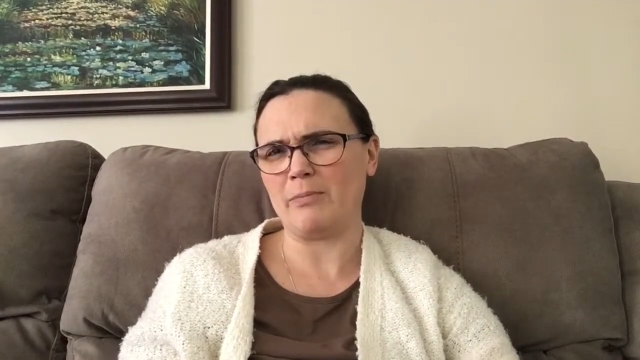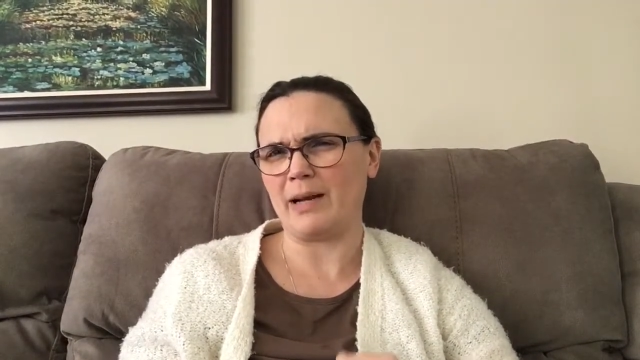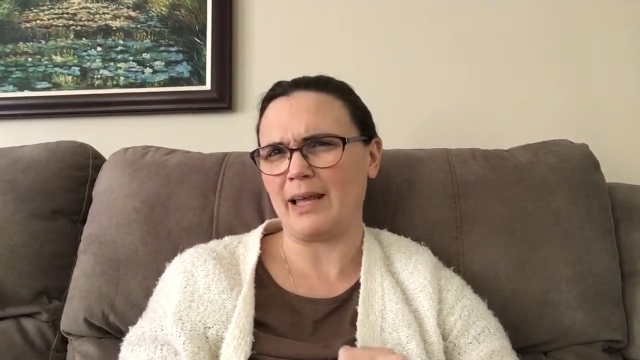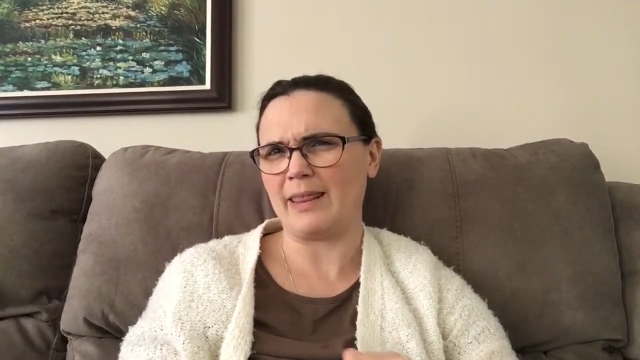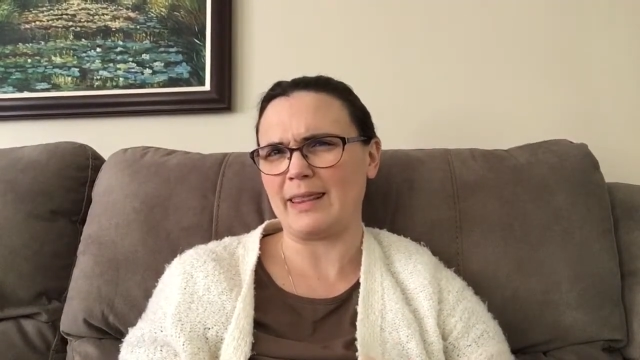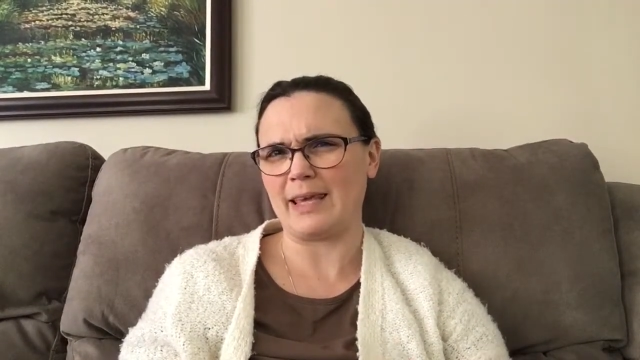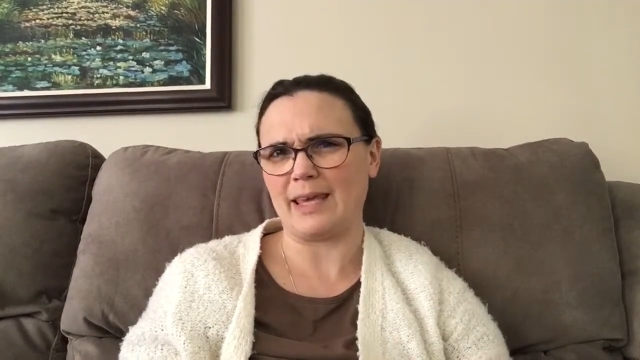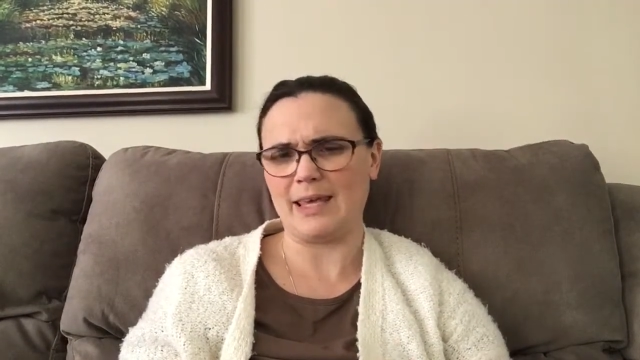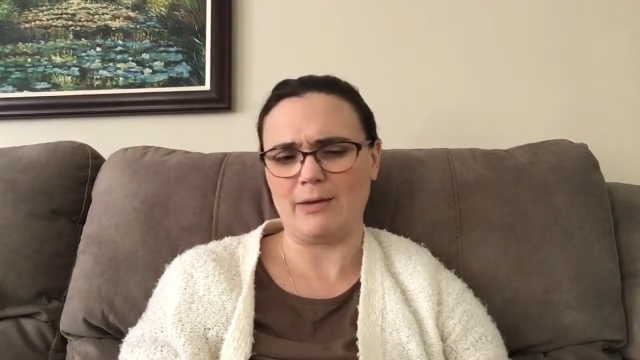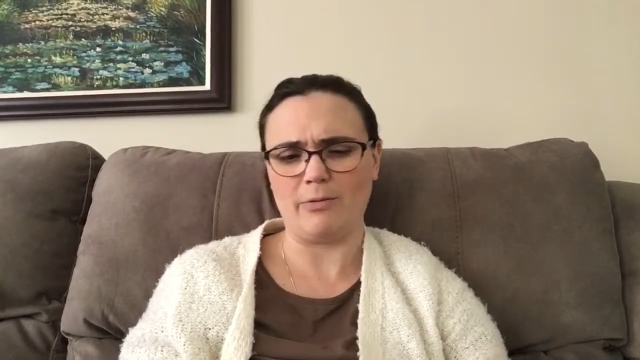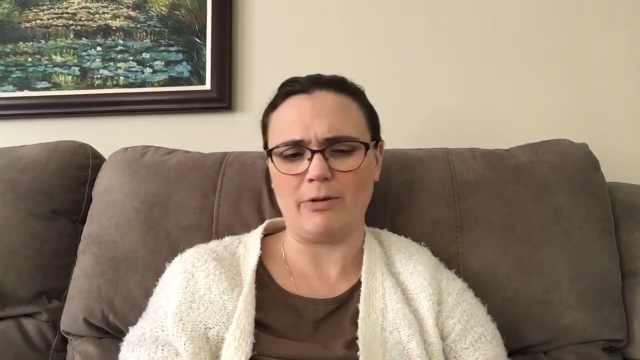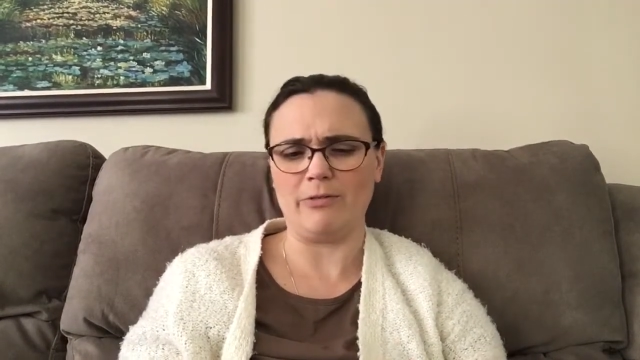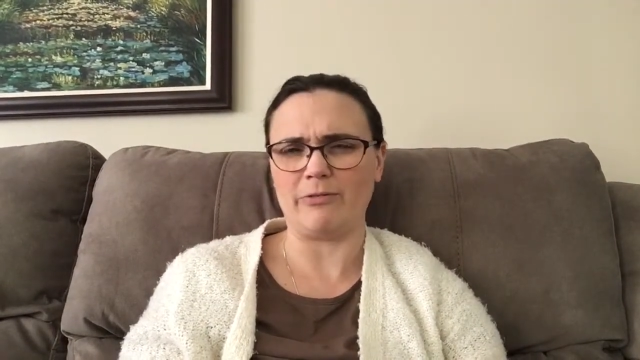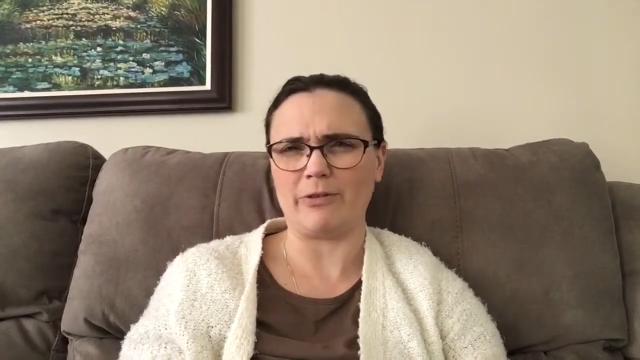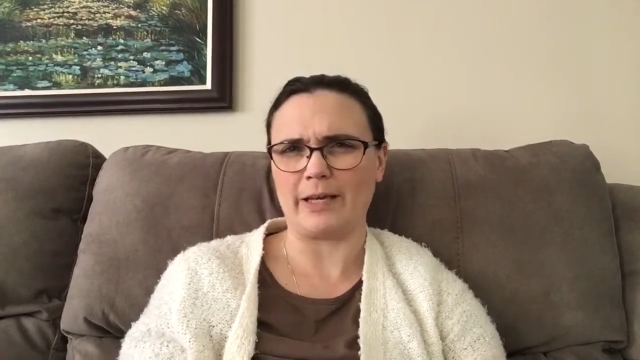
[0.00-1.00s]
but I think he
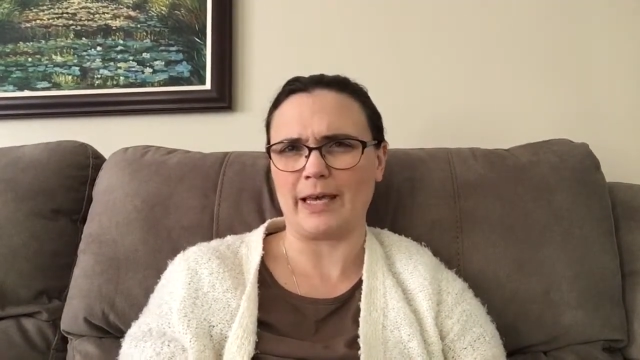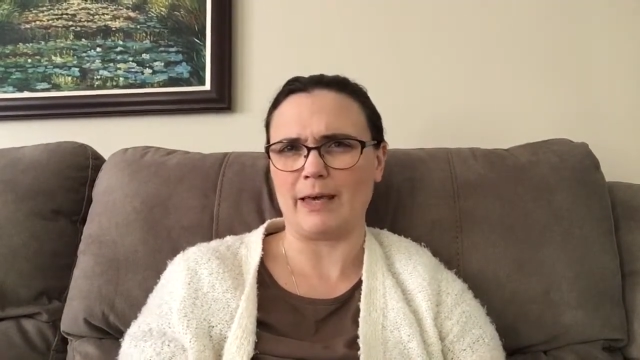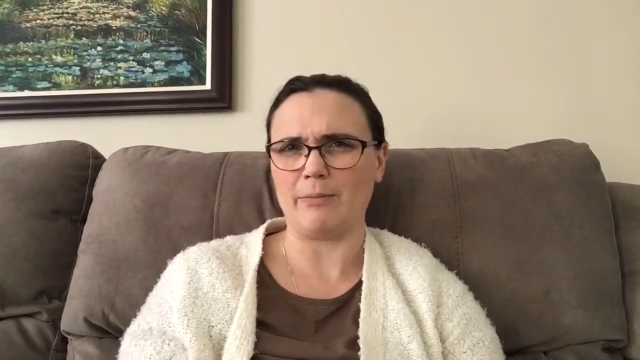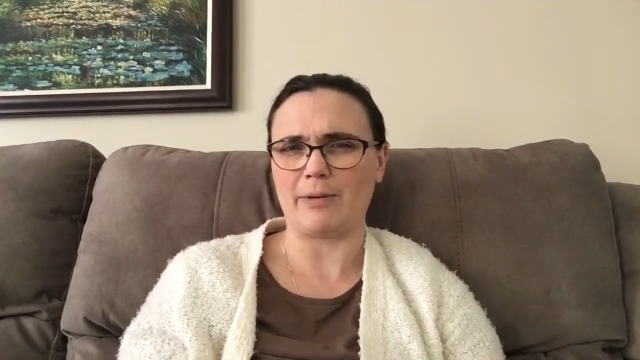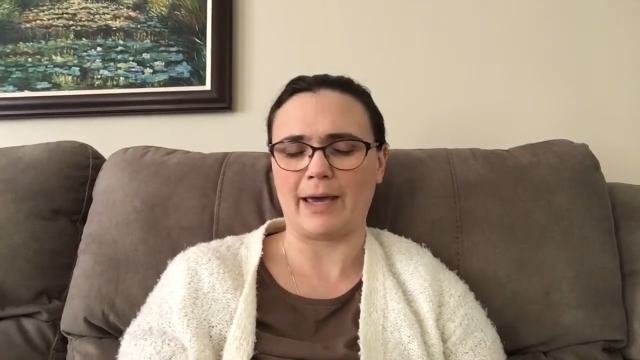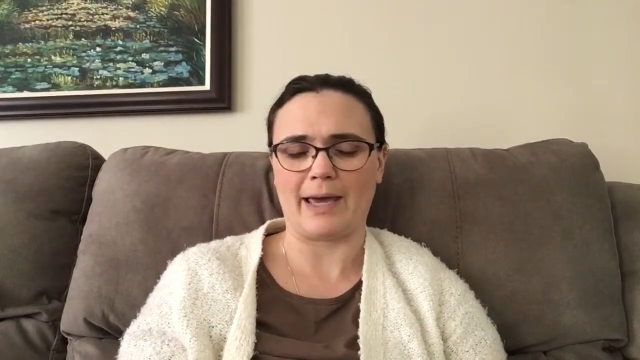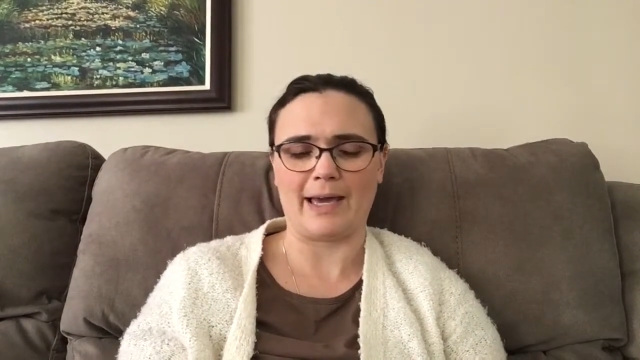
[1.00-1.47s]
will forget by